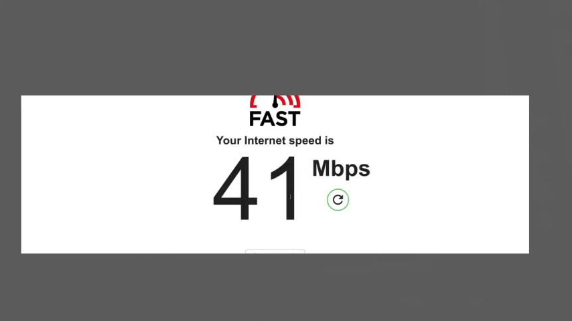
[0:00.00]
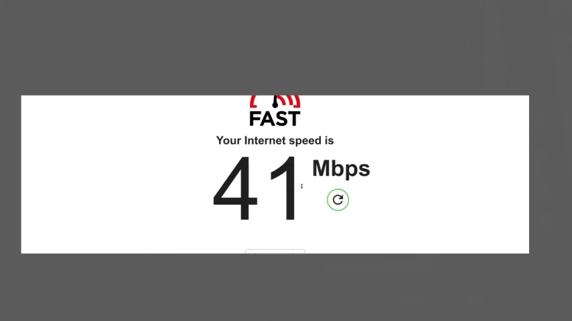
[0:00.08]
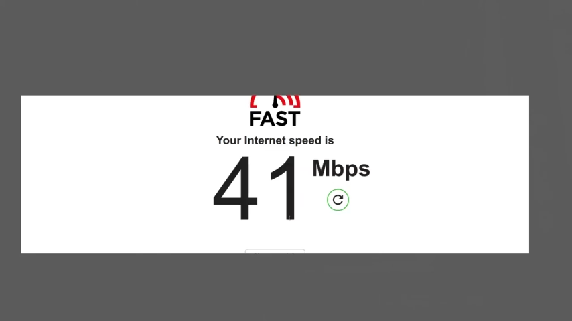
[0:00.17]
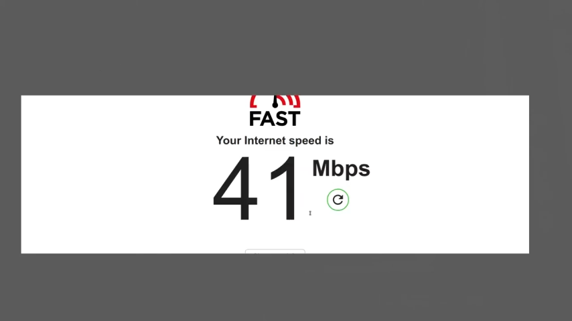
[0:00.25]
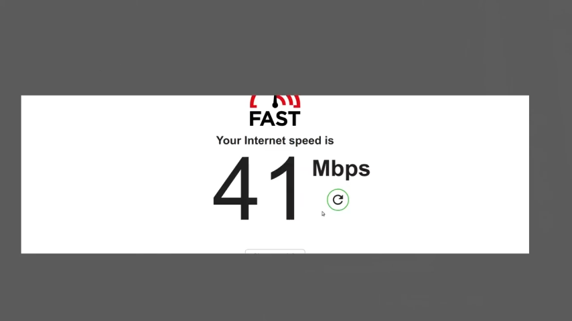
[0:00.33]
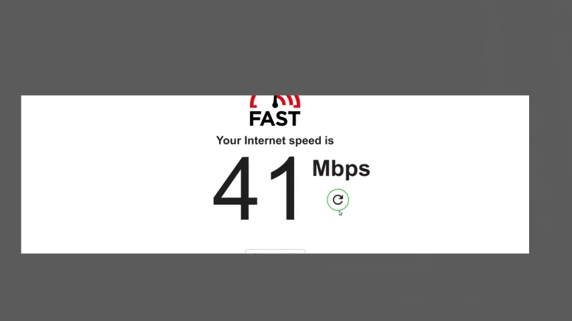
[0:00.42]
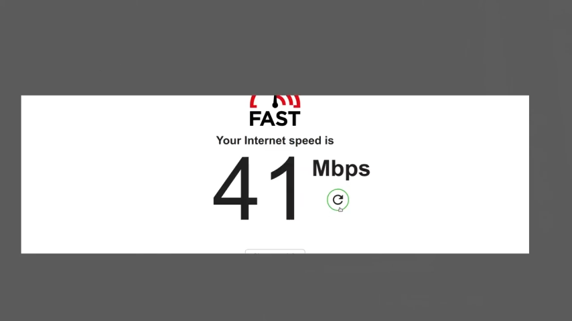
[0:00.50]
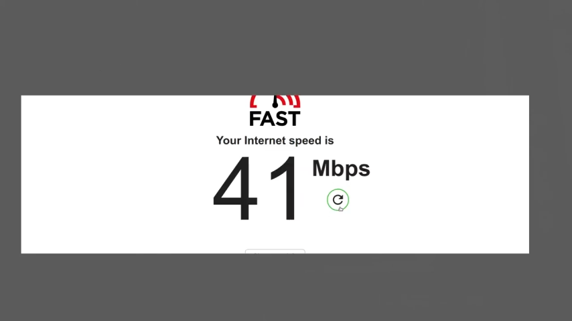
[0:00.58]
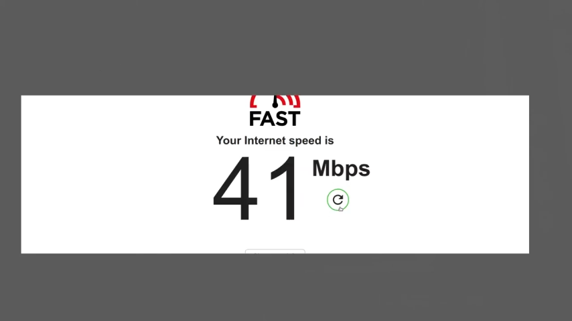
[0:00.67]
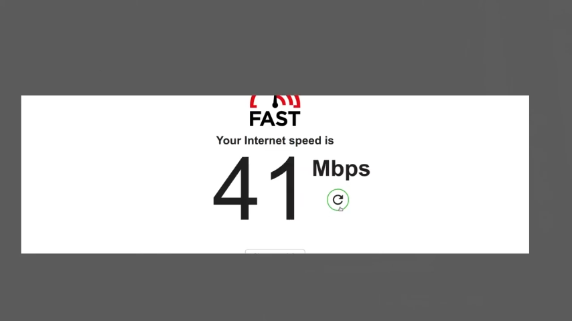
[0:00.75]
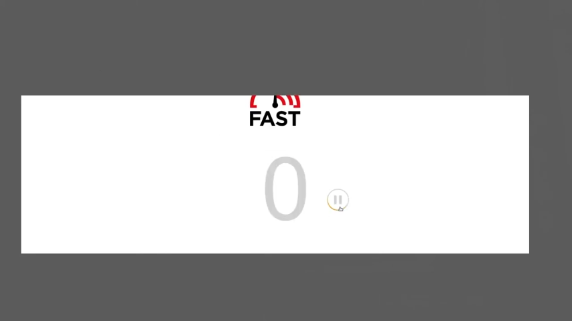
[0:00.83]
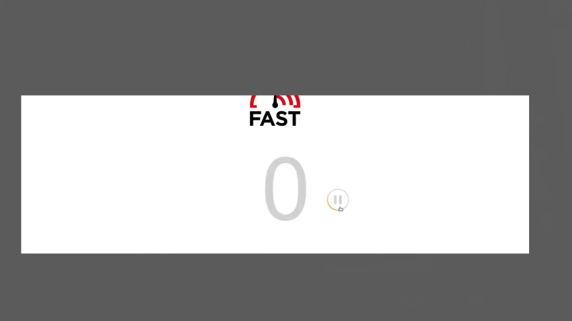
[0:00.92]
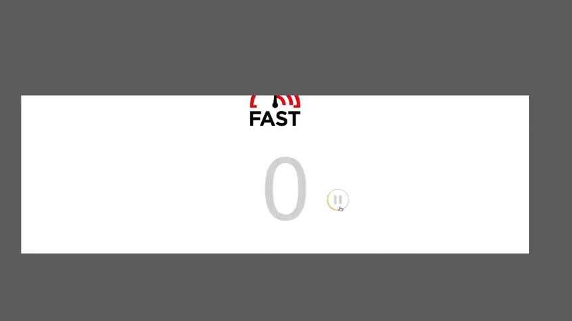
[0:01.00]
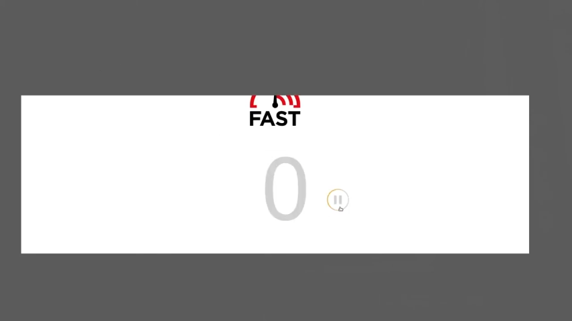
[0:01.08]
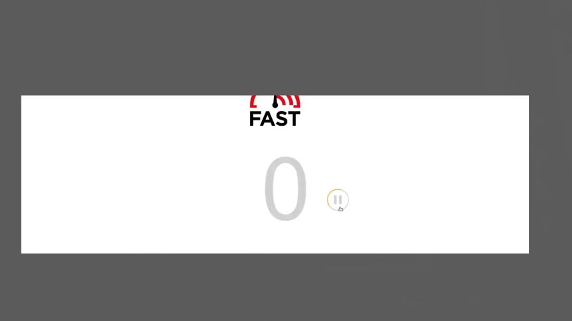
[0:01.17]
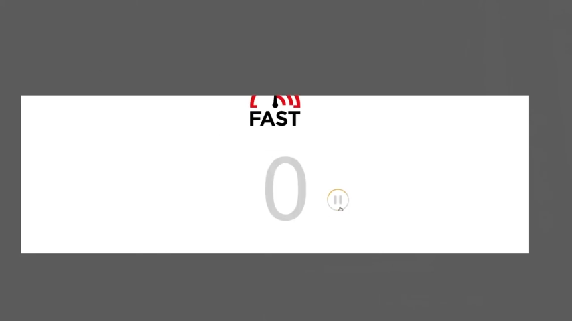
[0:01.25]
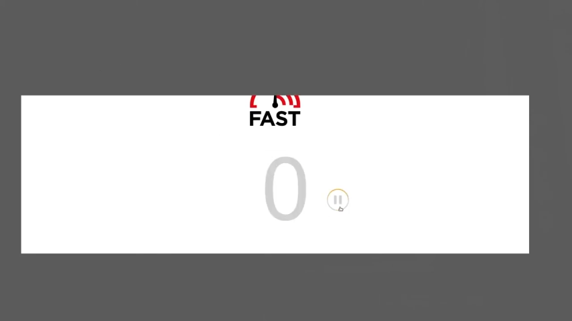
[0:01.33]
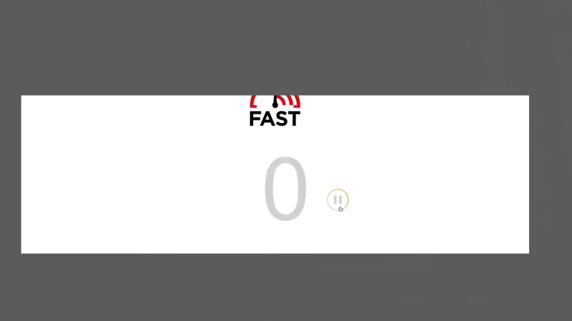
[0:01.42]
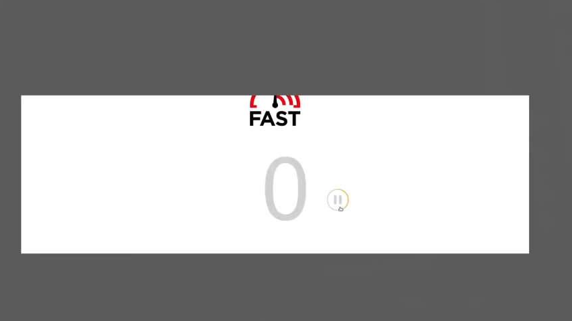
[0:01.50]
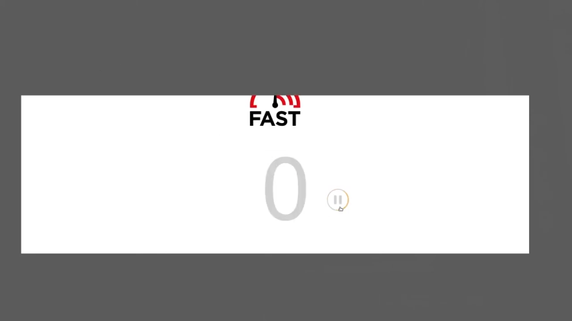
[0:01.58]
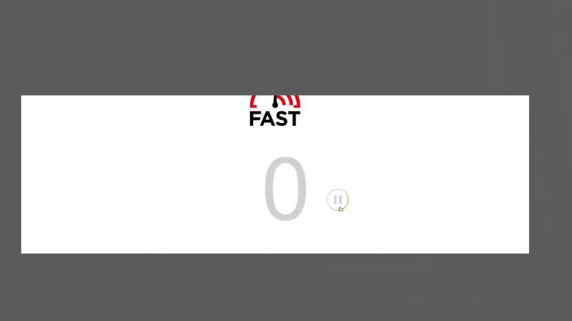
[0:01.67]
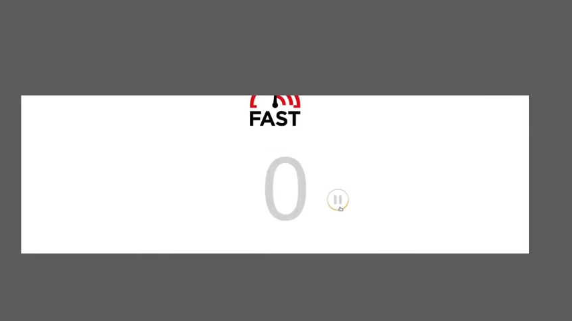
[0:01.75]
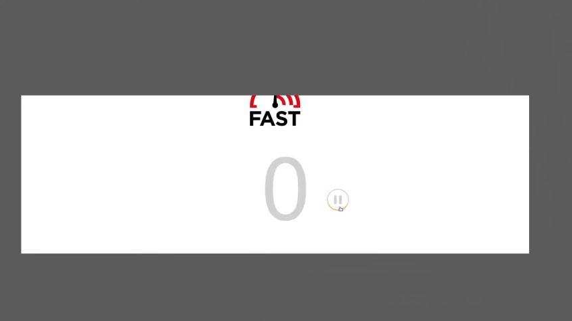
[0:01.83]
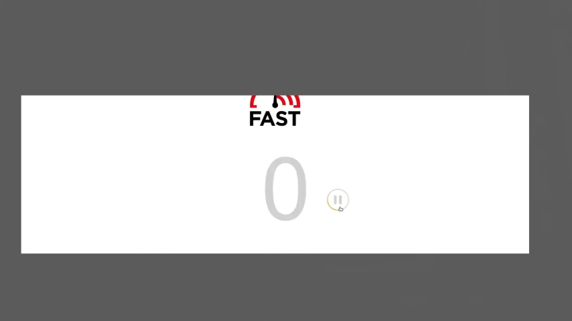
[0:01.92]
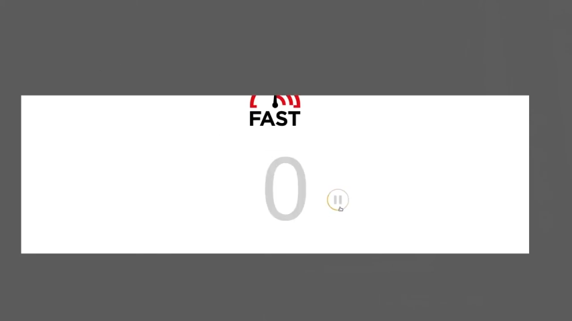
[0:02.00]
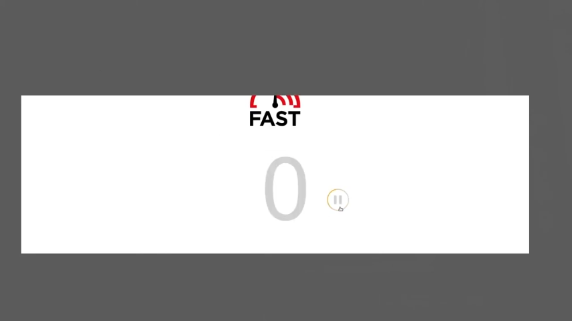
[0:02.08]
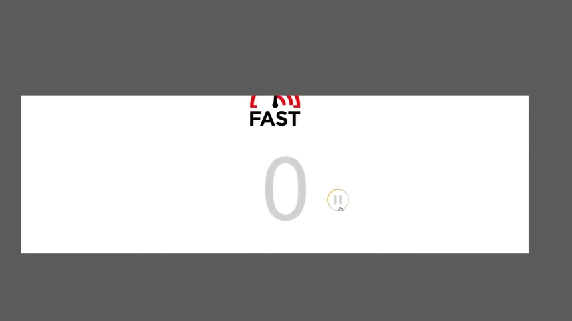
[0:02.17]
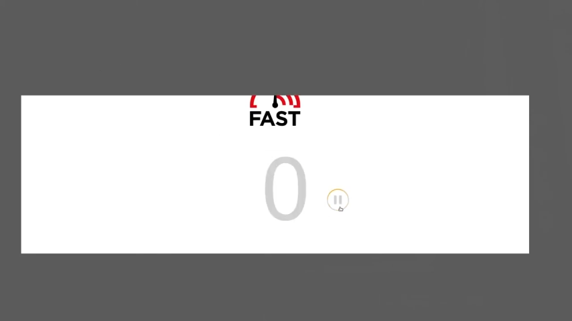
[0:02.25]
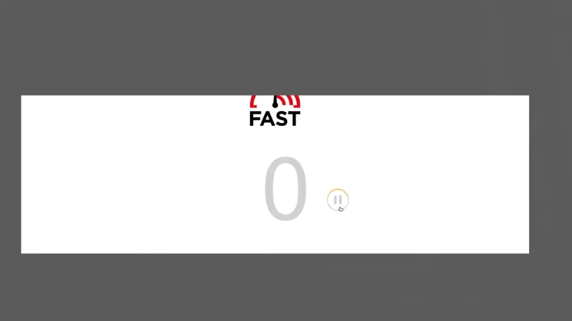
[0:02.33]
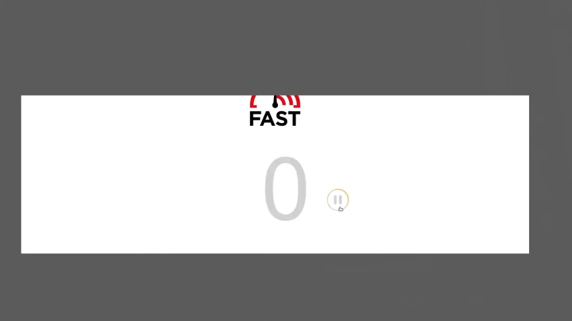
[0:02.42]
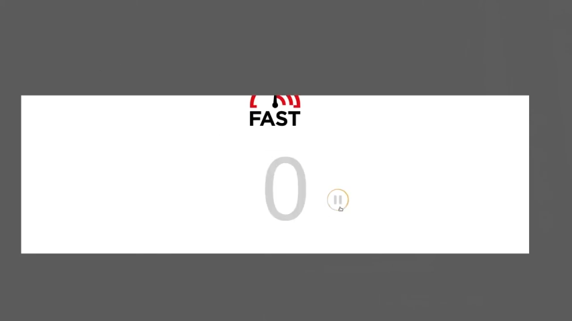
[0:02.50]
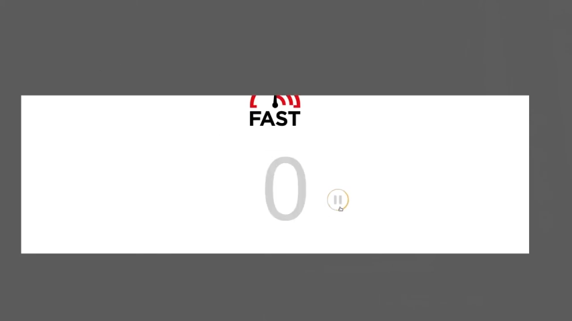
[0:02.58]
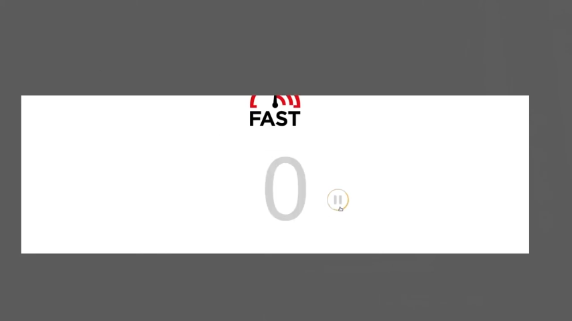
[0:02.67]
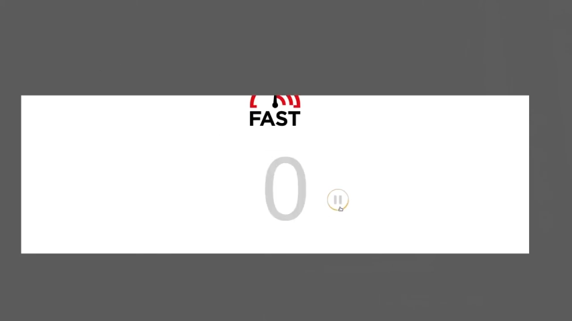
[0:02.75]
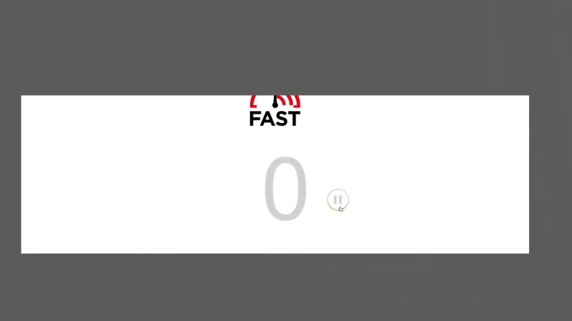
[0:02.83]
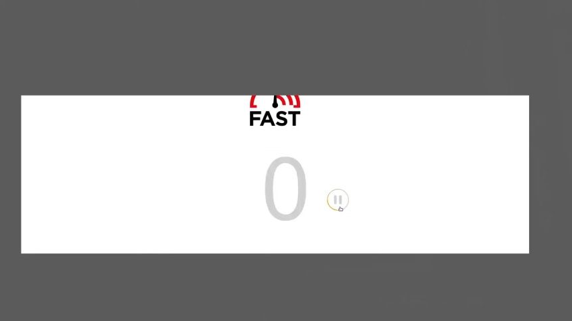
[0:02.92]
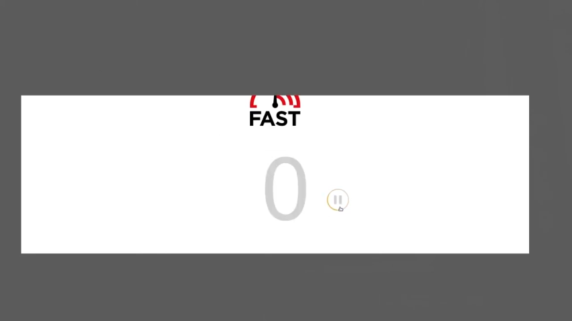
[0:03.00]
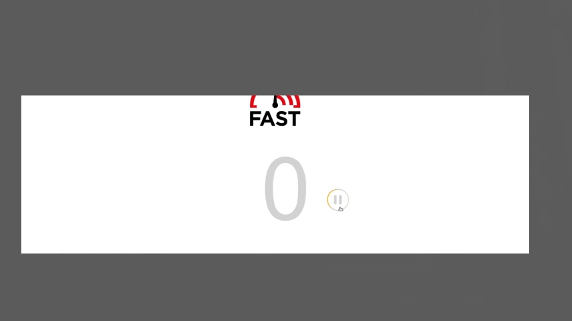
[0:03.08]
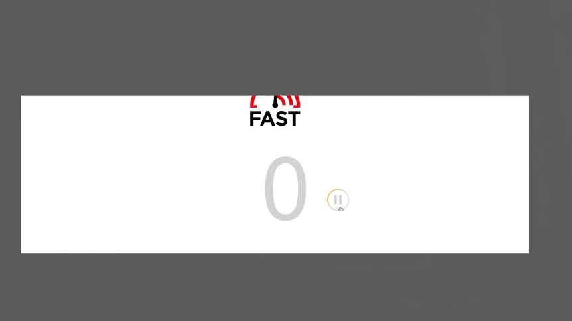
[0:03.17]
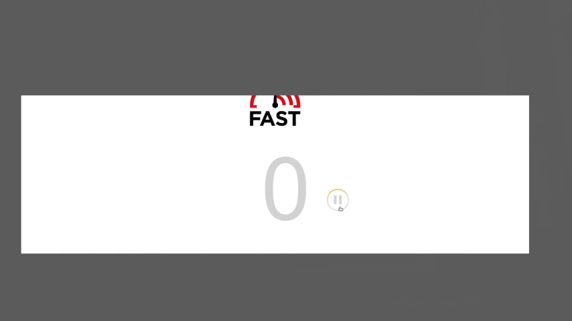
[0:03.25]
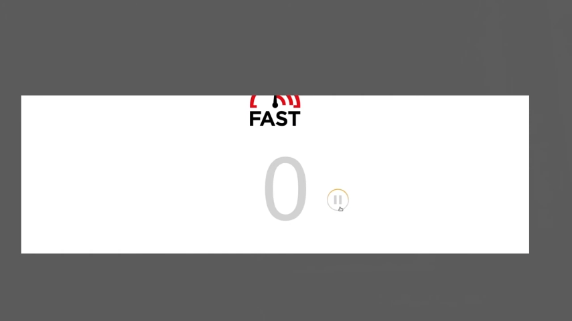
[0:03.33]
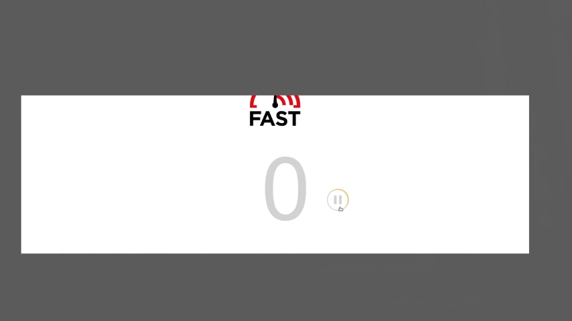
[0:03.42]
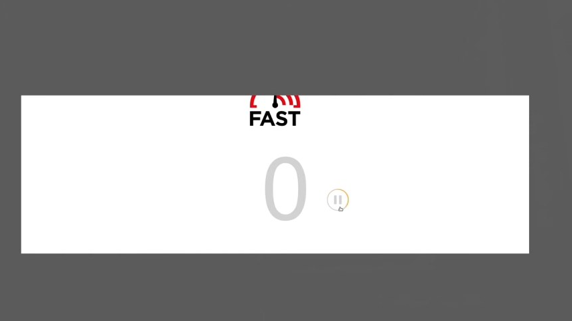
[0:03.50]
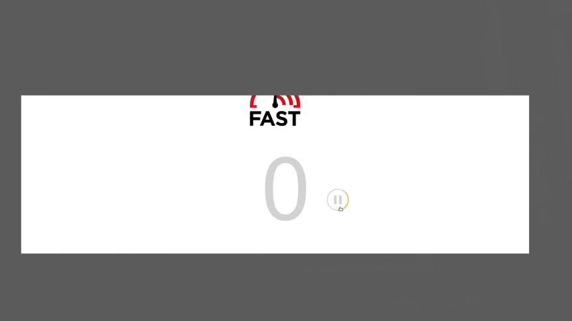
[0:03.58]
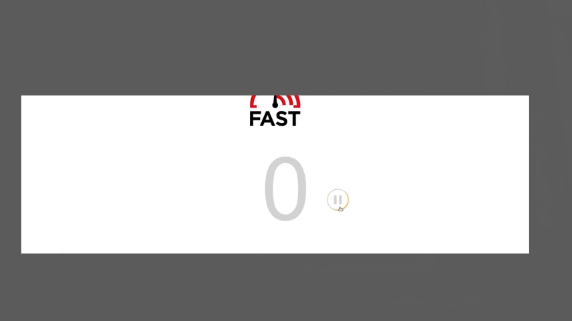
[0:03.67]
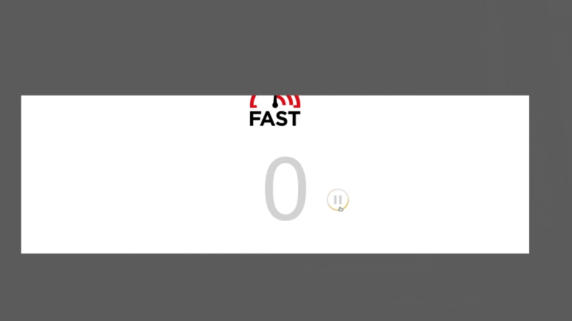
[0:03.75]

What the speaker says: No face is visible, so there are no lips to read.